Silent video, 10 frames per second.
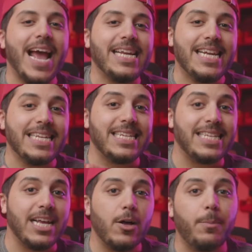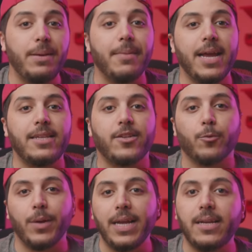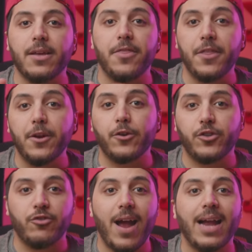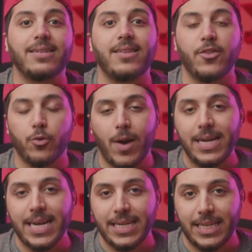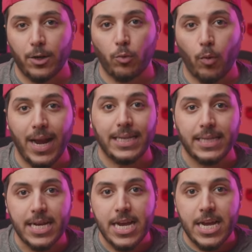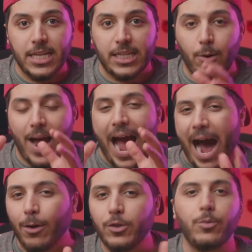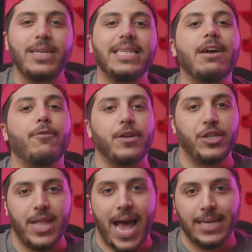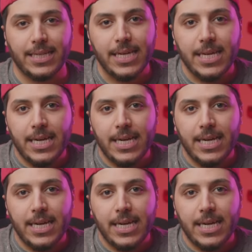head can still be made to read thinner tracks than the write head can write. So how do we leverage that?